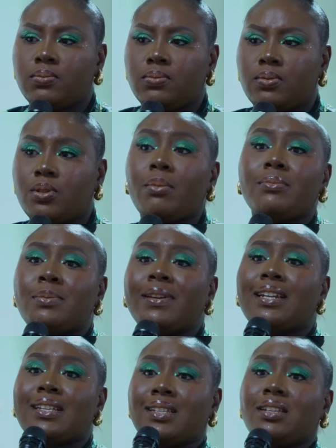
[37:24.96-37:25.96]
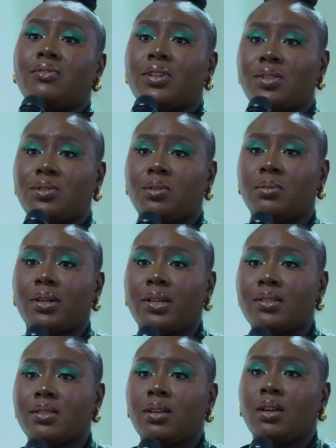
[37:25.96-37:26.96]
So I'm speaking as an investor,
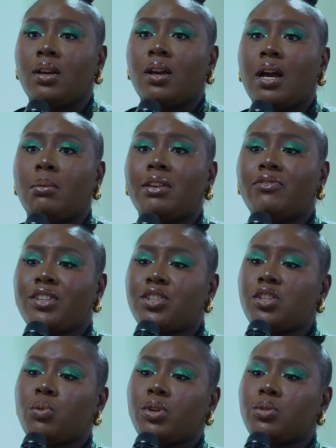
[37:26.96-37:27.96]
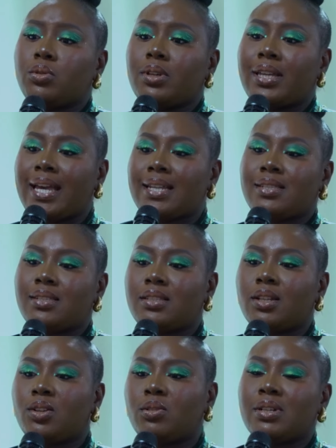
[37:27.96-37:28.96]
right? Investors want to get the
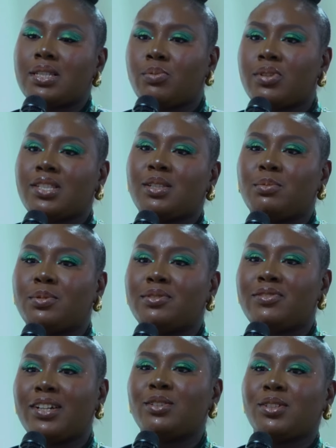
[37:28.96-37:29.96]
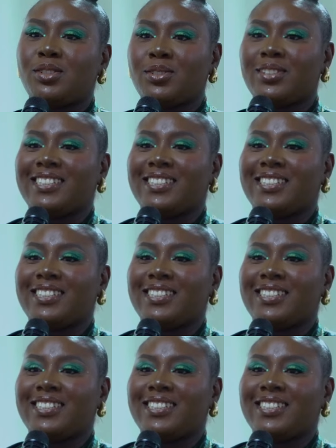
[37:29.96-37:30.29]
lowest possible valuation.